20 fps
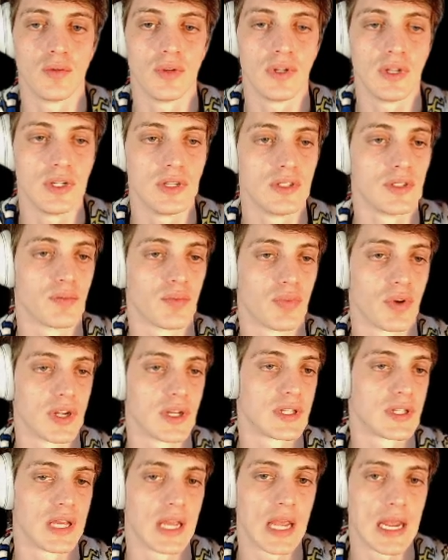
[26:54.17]
need to
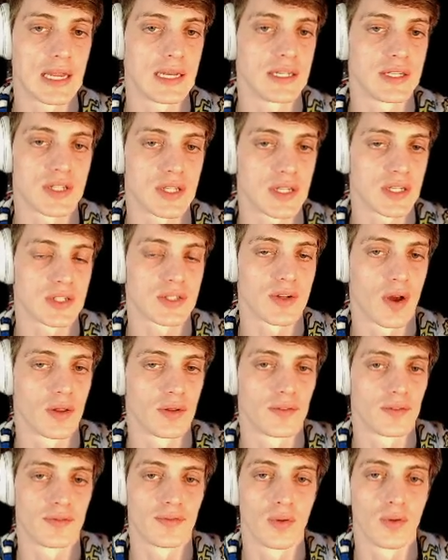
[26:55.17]
break the
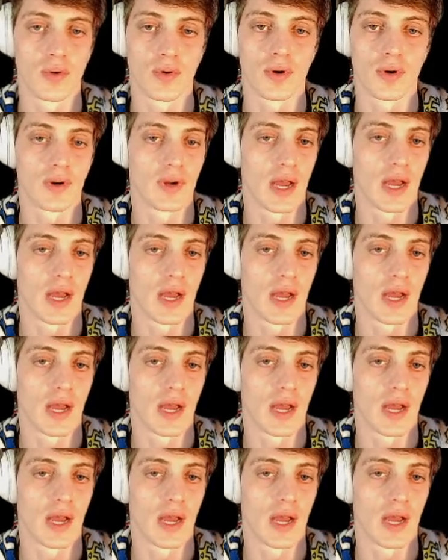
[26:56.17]
$86 floor.